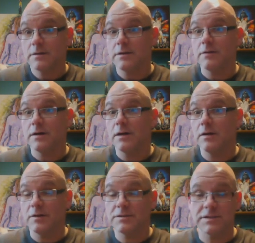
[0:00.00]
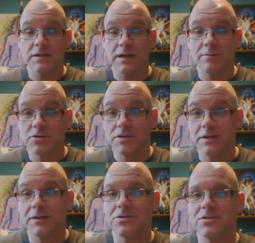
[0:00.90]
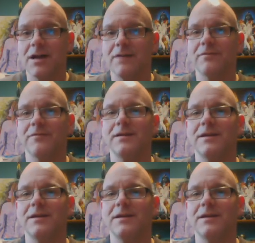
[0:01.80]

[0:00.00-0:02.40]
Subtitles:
A stunning machine gun shot from